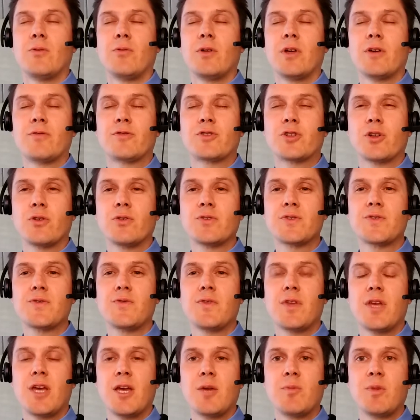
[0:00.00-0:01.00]
have chosen
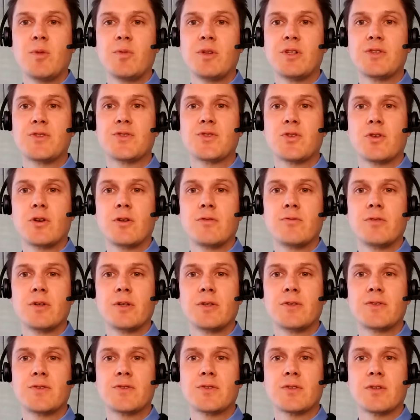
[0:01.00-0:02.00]
the AMable
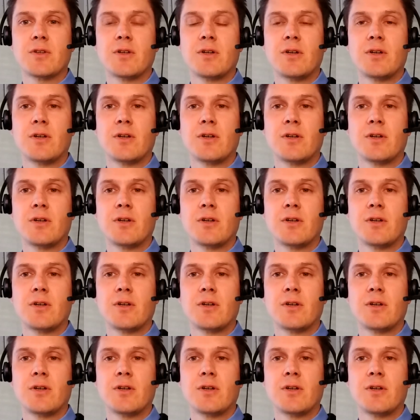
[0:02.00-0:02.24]
service